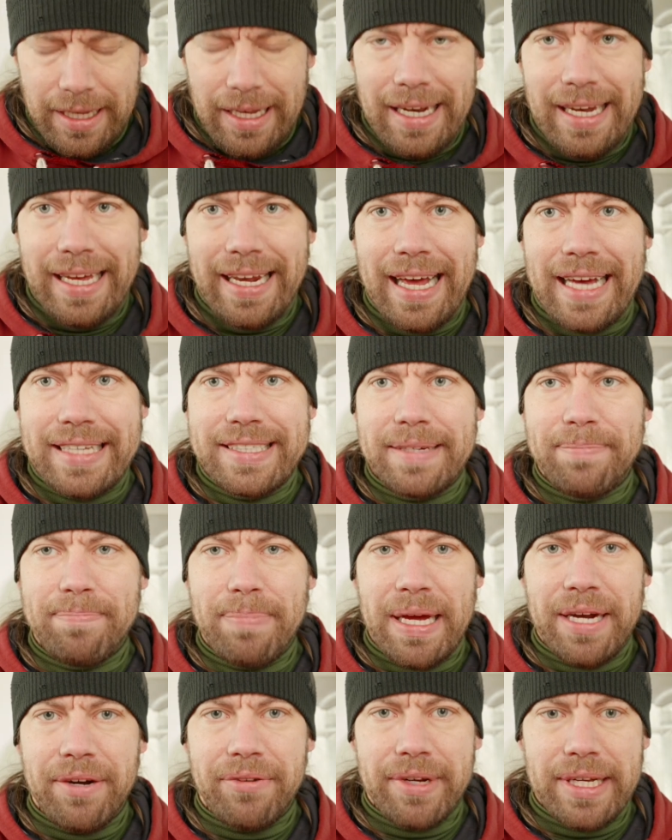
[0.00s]
Lead acid
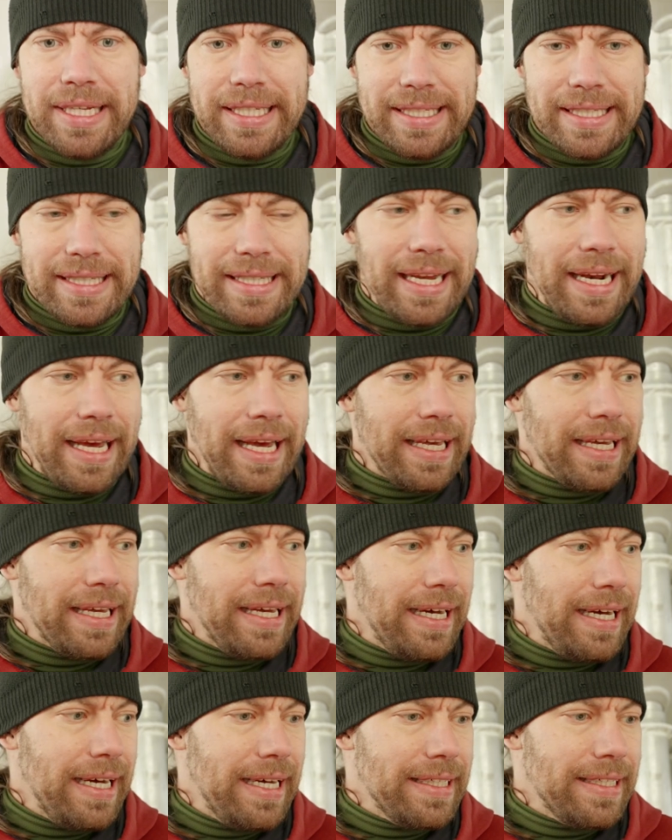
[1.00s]
batteries that I
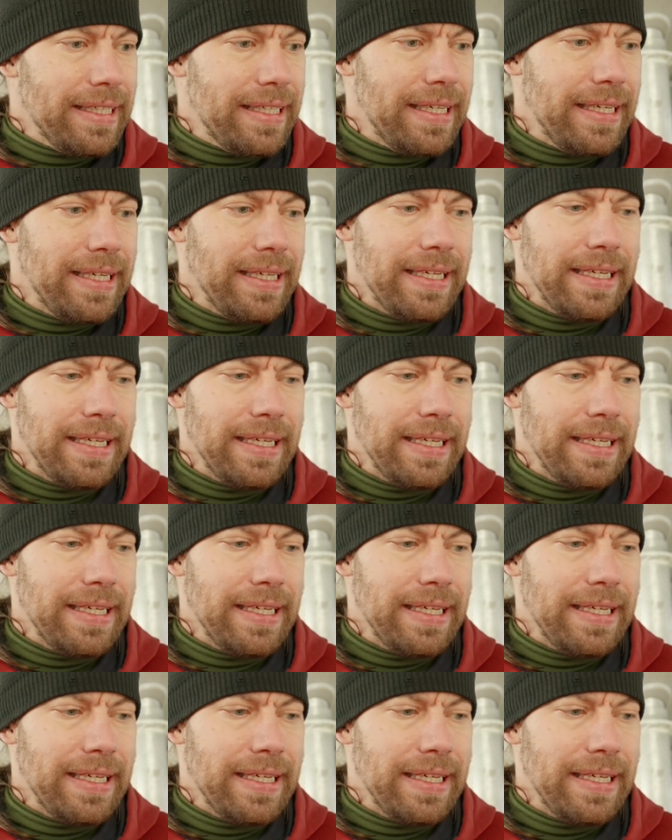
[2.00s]
got.